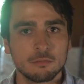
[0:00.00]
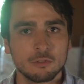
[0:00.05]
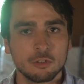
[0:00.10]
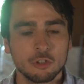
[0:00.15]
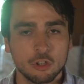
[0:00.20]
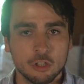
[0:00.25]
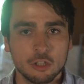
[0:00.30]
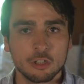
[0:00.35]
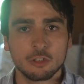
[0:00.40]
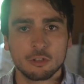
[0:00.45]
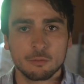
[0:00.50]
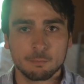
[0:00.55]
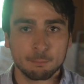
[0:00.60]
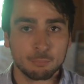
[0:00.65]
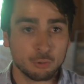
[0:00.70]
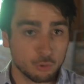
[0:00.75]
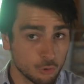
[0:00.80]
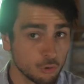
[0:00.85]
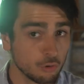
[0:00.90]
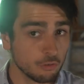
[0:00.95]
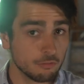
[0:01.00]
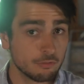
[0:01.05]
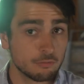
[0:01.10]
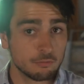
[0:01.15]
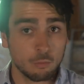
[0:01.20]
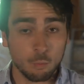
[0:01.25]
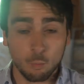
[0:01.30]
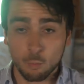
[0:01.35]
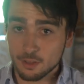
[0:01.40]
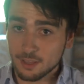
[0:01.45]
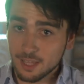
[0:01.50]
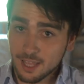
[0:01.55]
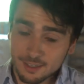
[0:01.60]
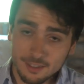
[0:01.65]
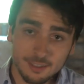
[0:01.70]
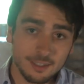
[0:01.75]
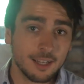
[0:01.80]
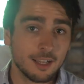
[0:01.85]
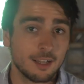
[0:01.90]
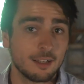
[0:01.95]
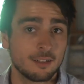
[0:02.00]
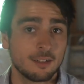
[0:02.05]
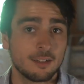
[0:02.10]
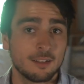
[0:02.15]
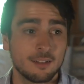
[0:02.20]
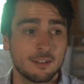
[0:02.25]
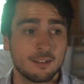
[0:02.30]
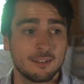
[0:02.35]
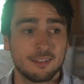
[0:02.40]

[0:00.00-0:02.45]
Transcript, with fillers: you can prove without a doubt